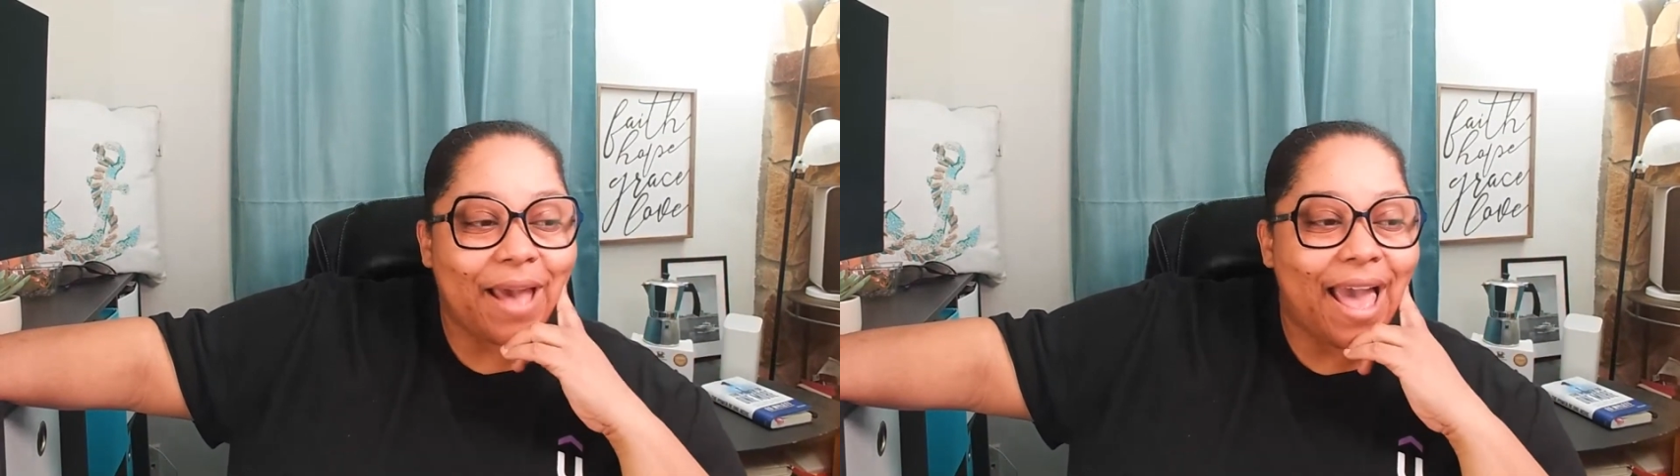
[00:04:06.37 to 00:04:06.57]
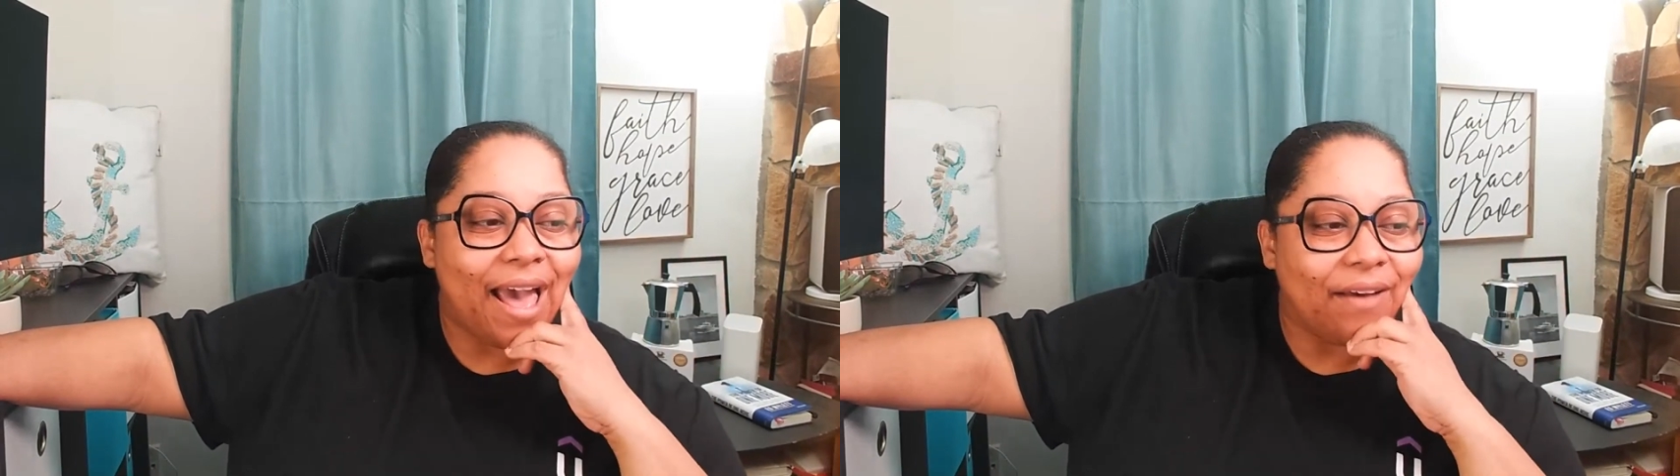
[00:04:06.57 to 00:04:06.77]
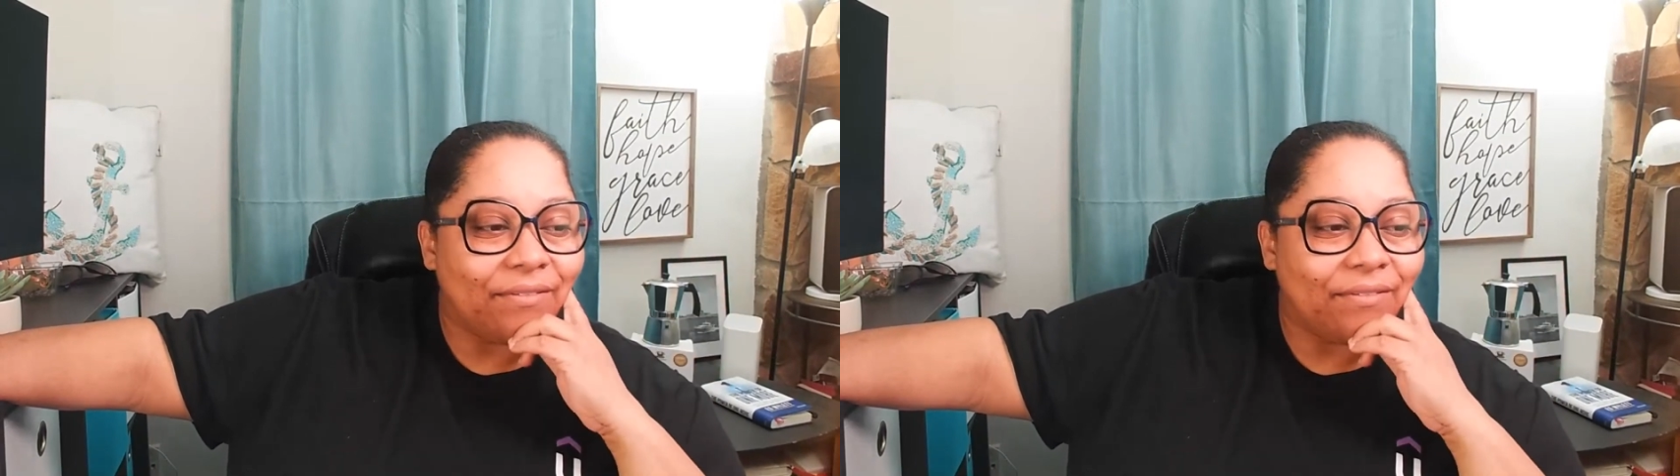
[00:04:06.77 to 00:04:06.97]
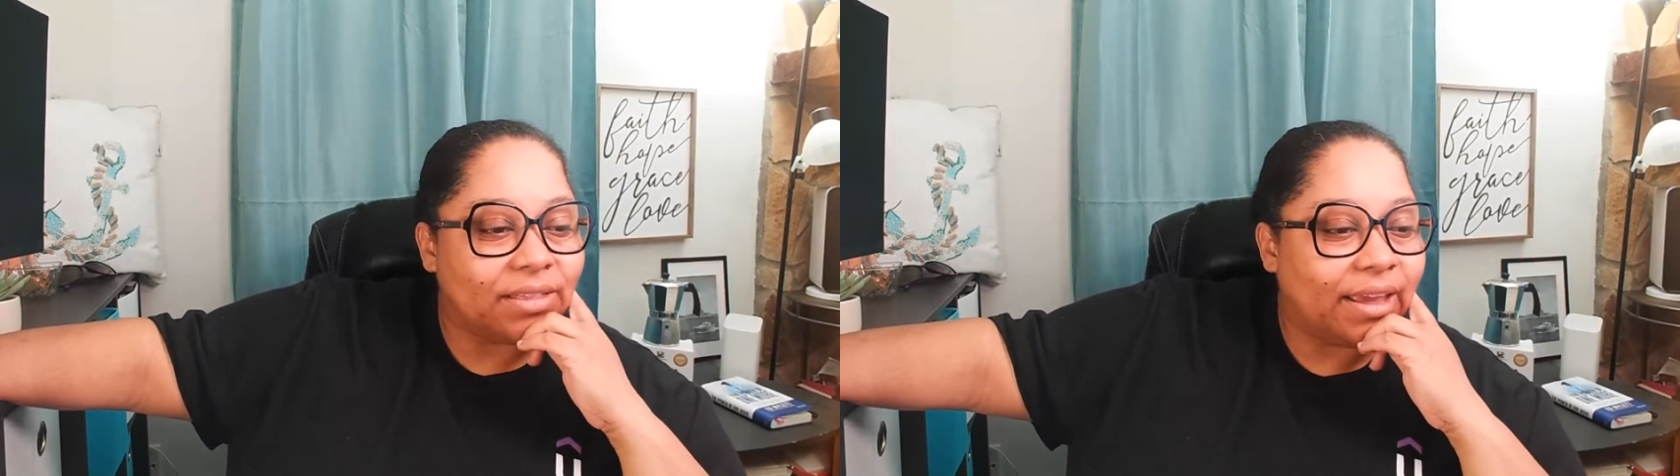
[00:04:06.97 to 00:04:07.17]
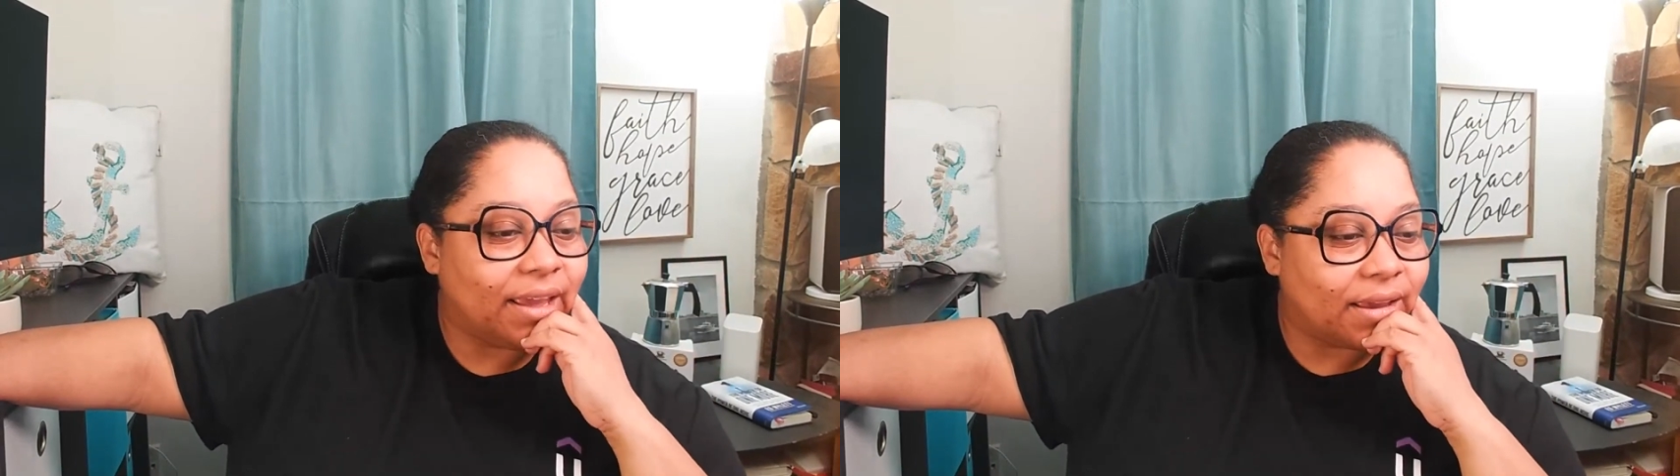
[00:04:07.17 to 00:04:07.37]
I have a
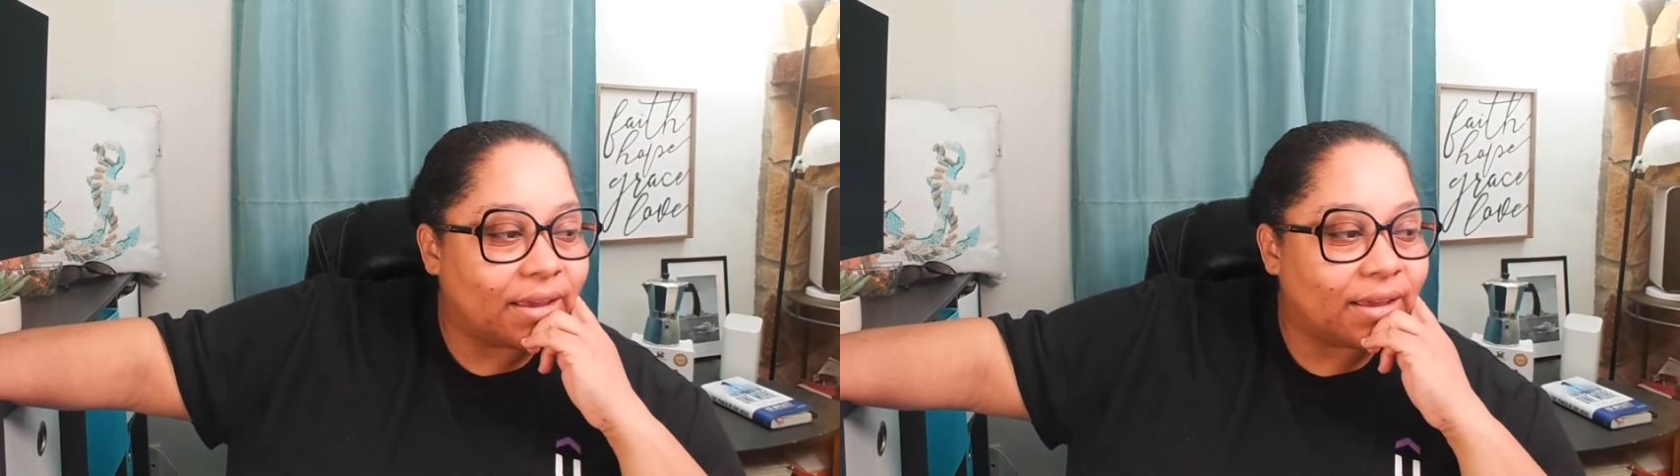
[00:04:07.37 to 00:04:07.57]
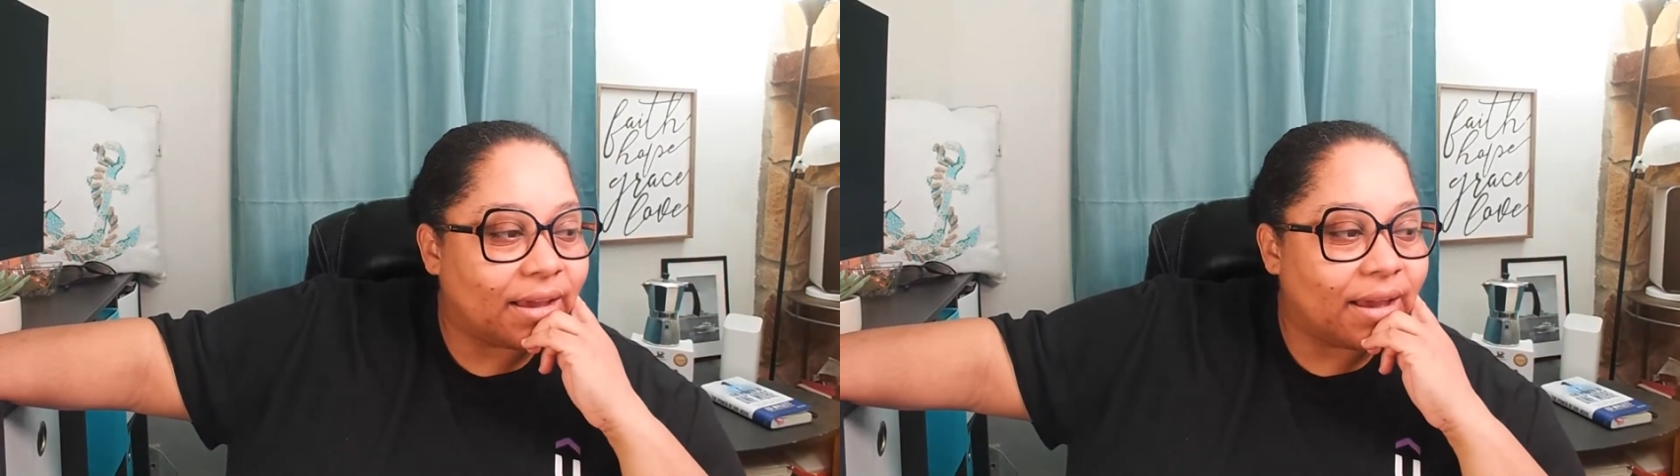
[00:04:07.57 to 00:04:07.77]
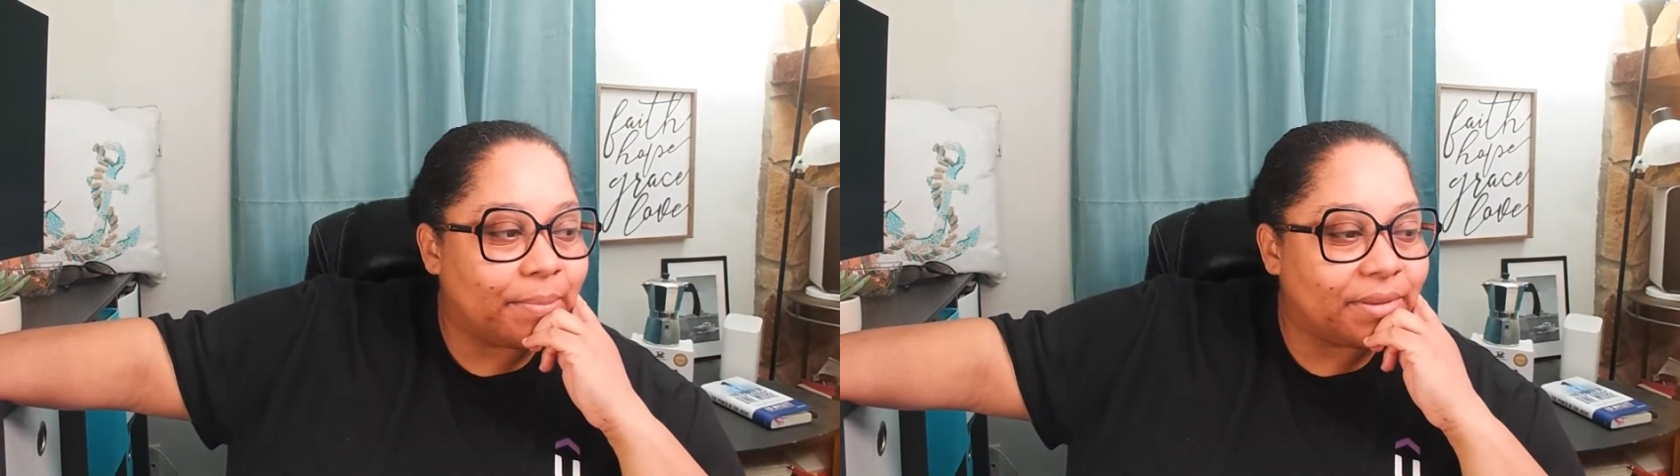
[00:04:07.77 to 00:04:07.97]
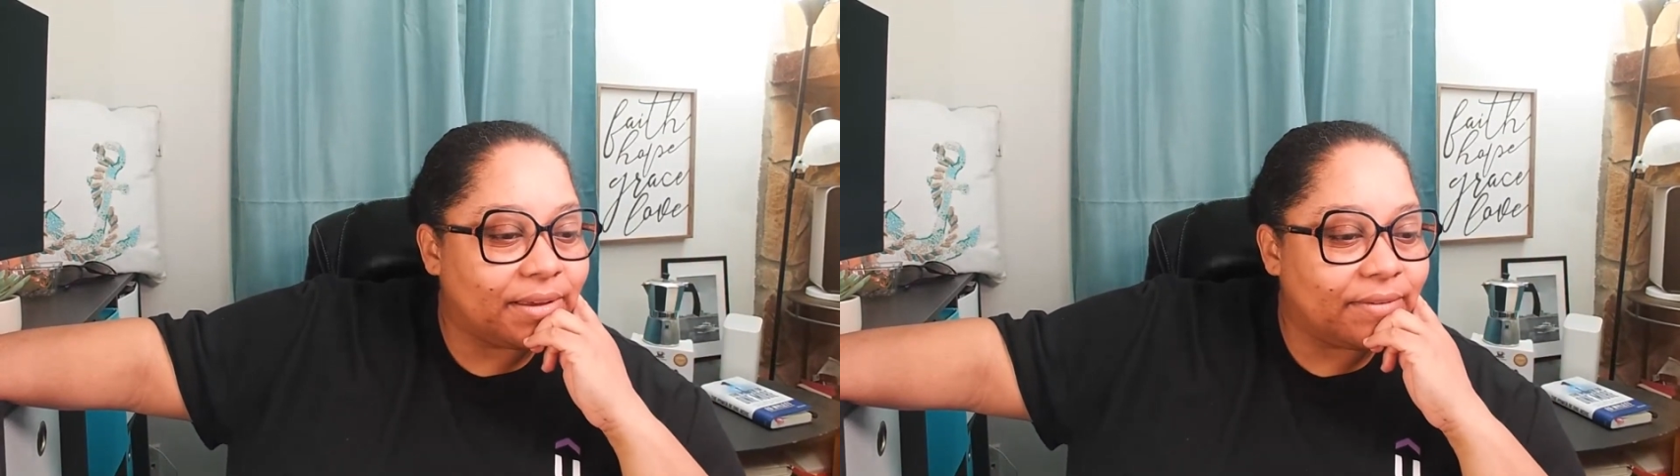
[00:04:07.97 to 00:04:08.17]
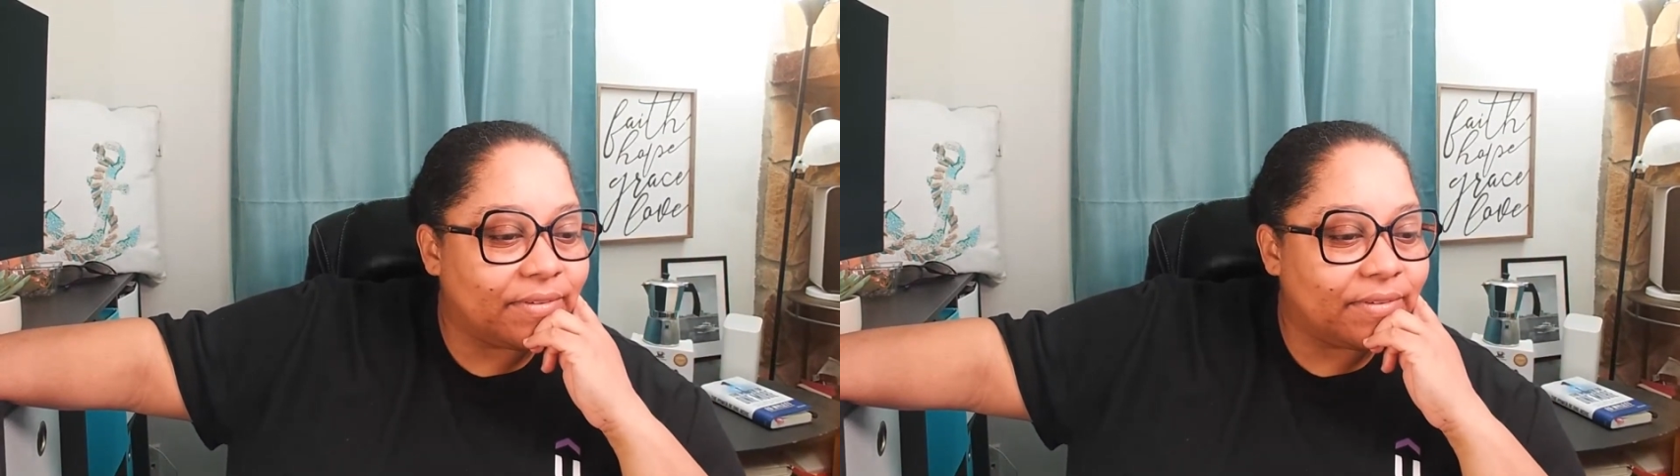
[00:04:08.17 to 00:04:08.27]
link, I believe,